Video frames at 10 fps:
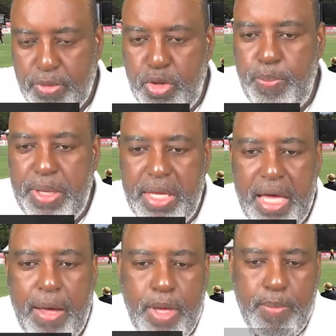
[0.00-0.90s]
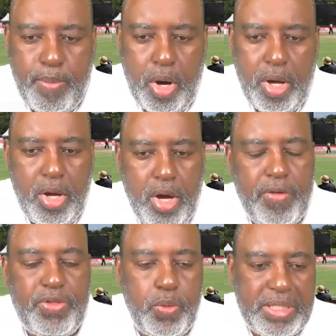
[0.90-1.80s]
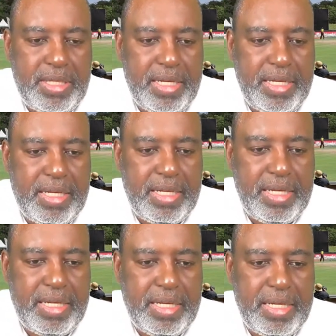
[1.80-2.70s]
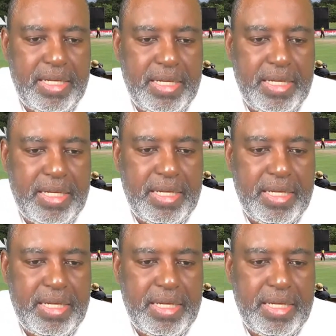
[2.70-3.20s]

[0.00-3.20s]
be a member of the West Indies Academy.